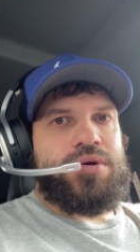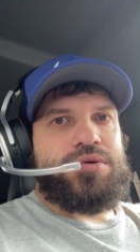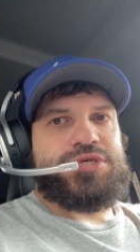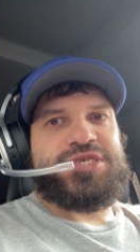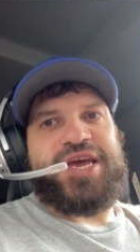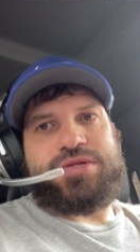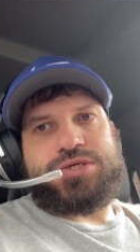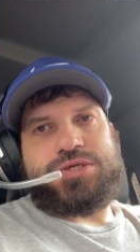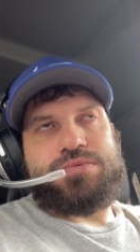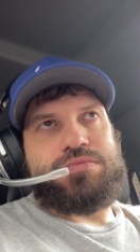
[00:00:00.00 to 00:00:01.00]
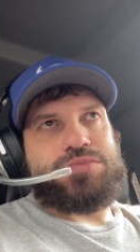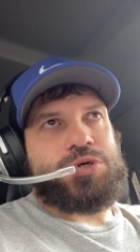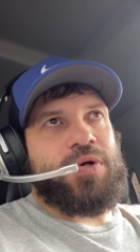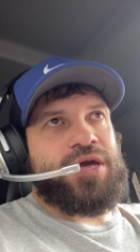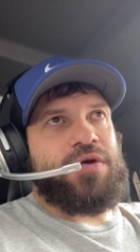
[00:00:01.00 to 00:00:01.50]
seats.
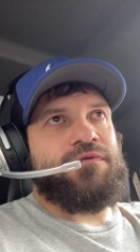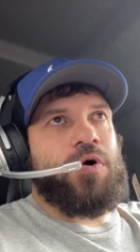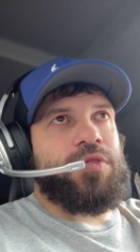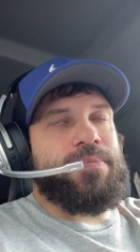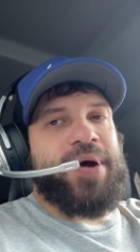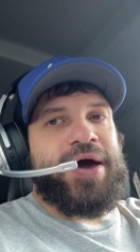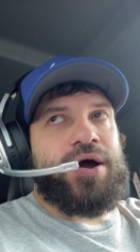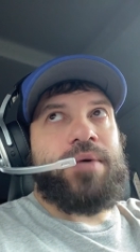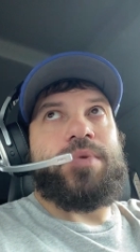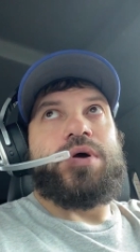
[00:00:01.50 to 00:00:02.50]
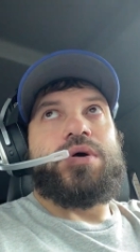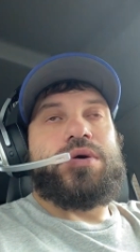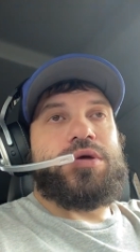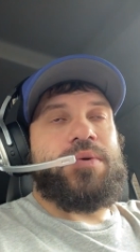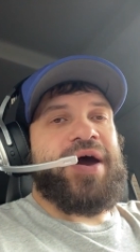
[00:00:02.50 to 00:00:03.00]
So like you fold the bed up,
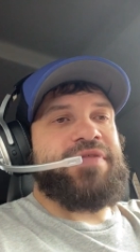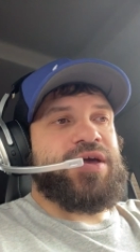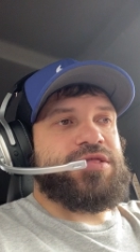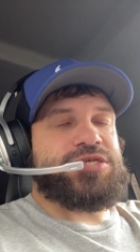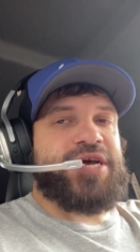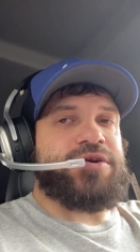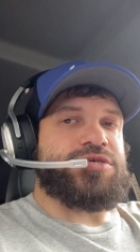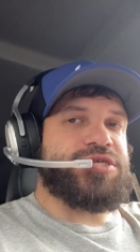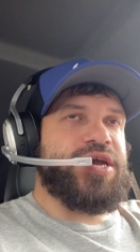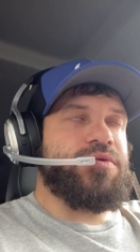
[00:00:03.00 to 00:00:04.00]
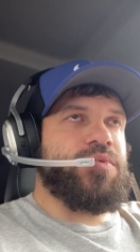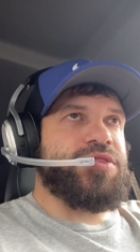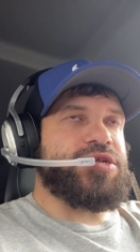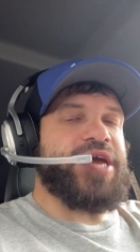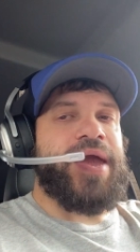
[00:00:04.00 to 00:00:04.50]
you have like the center seat with
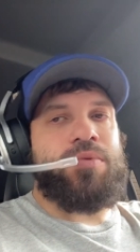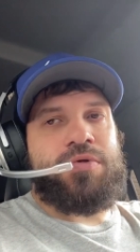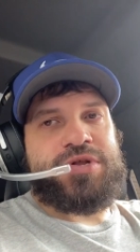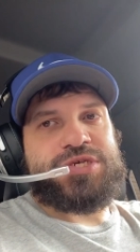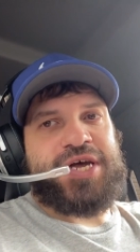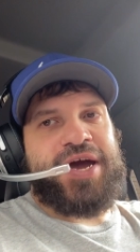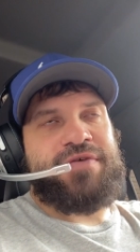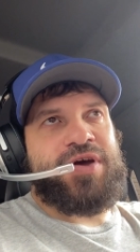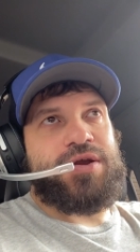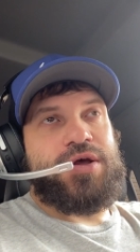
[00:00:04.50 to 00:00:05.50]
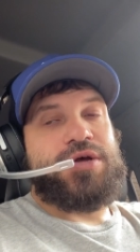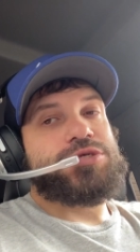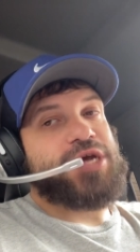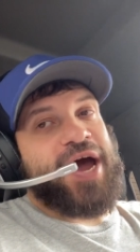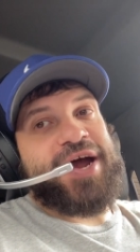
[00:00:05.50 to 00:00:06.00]
the table inside of it.
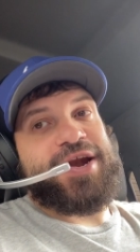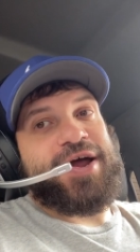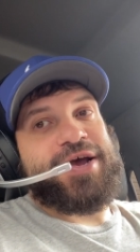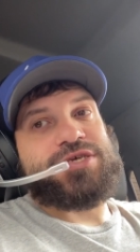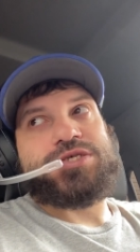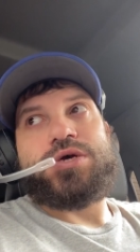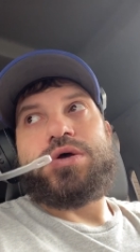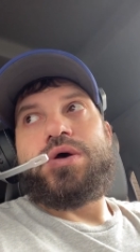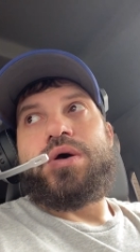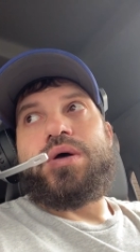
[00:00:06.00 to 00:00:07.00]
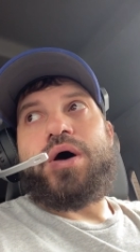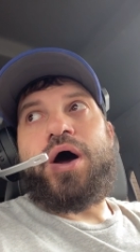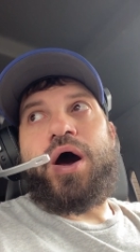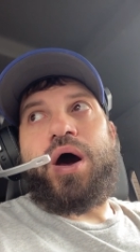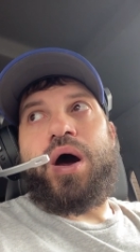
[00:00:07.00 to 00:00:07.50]
It's kind of nice.
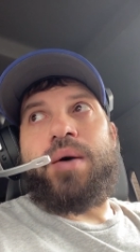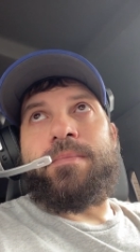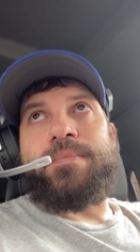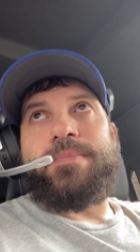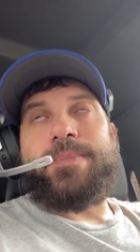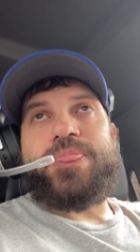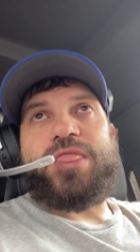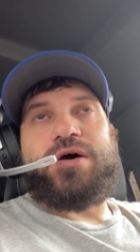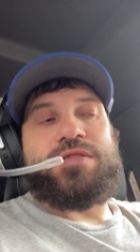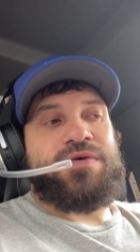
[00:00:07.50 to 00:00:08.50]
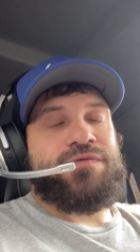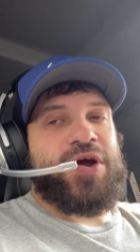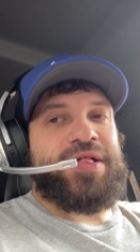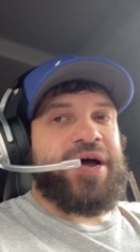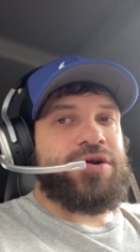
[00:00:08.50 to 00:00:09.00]
Um, the
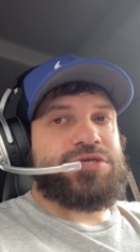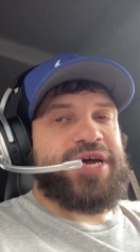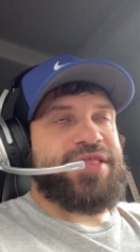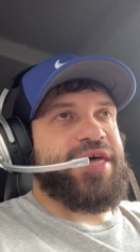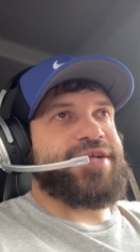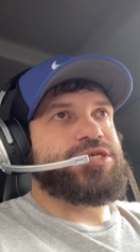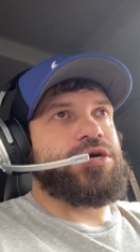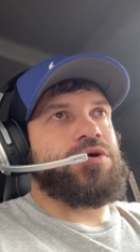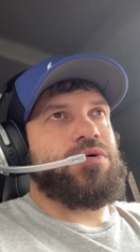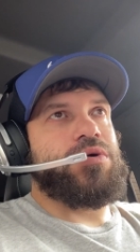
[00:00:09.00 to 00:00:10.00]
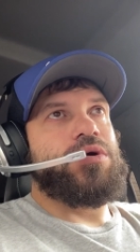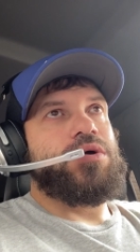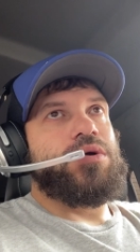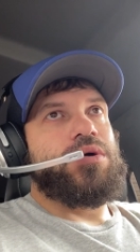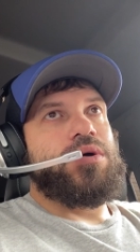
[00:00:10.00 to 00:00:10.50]
Freightliner's got that too,
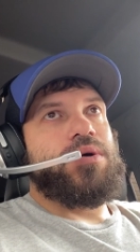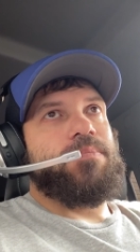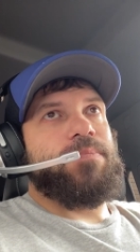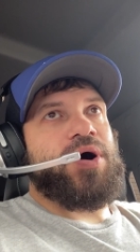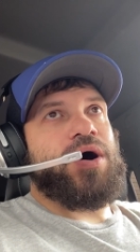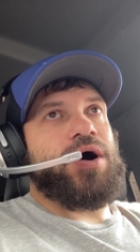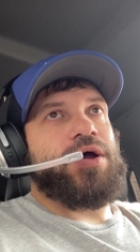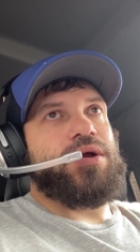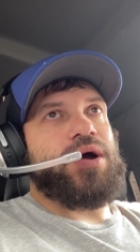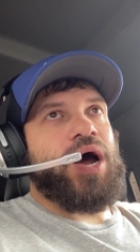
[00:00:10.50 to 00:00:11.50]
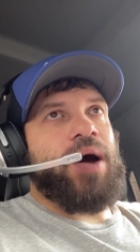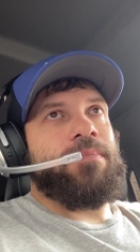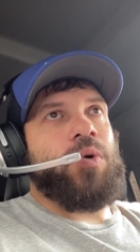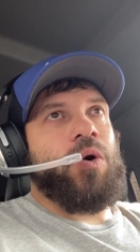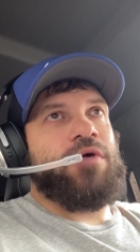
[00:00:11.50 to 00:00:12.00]
but I'm
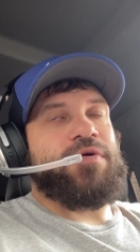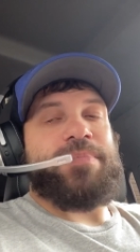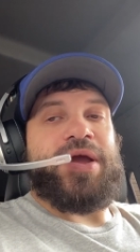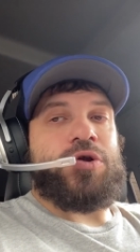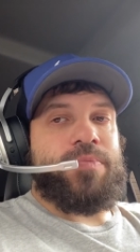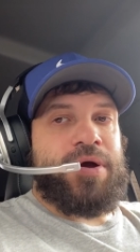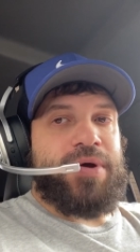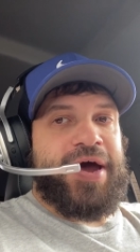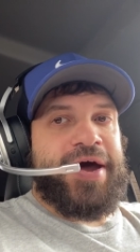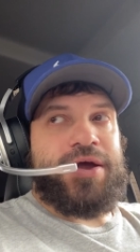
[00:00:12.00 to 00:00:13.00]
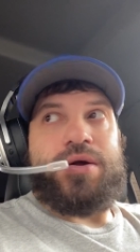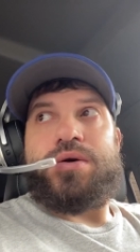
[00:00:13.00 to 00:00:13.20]
more of a Peterbilt guy,